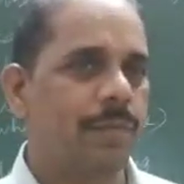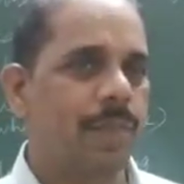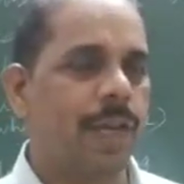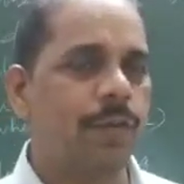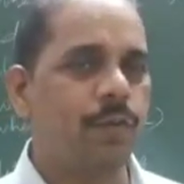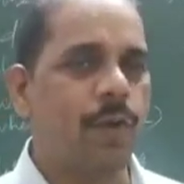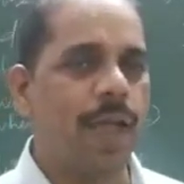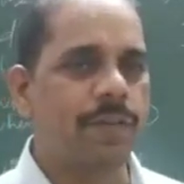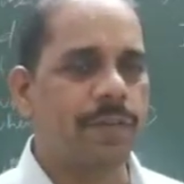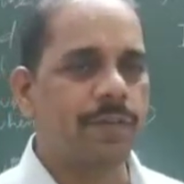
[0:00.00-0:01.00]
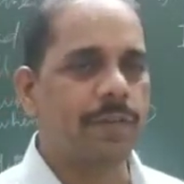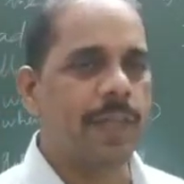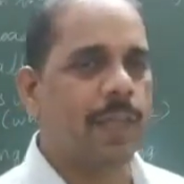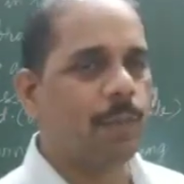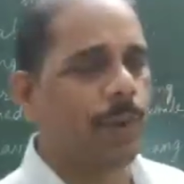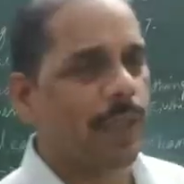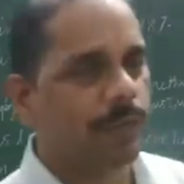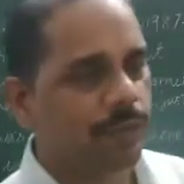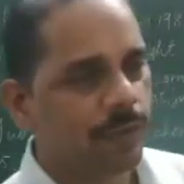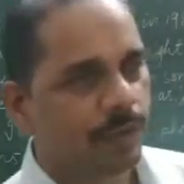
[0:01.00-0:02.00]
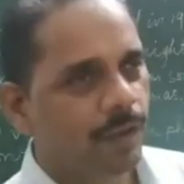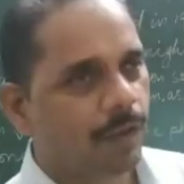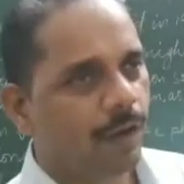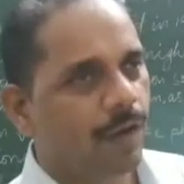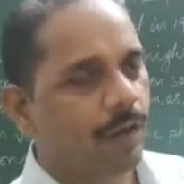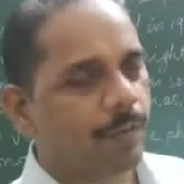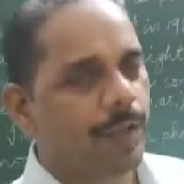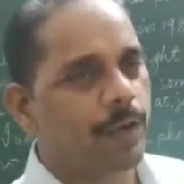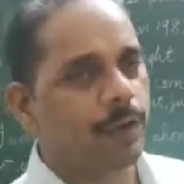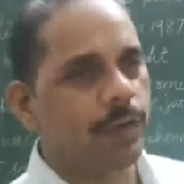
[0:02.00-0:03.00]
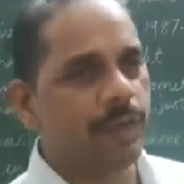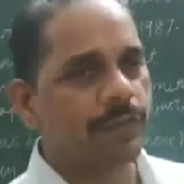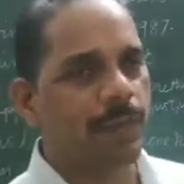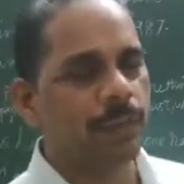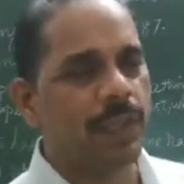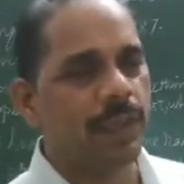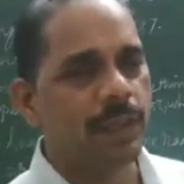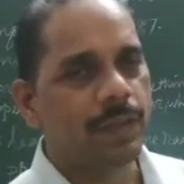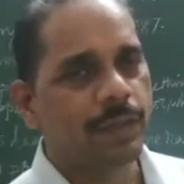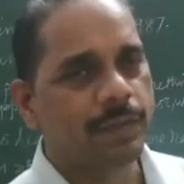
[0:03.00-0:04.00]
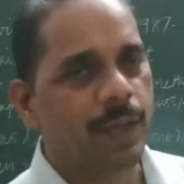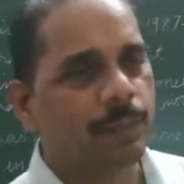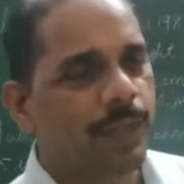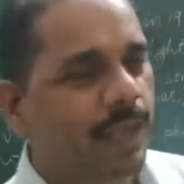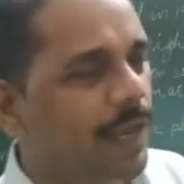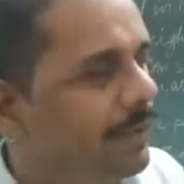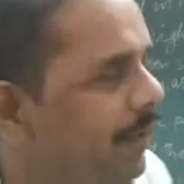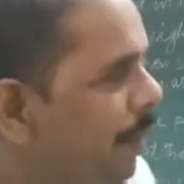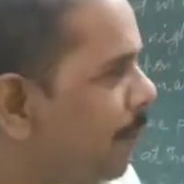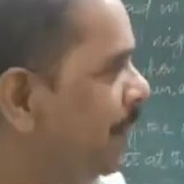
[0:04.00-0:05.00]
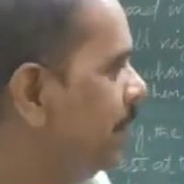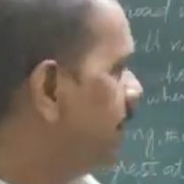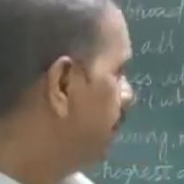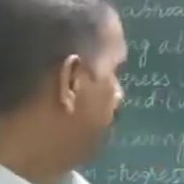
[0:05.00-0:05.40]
There are two actions taking place, or while doing something, something else happened.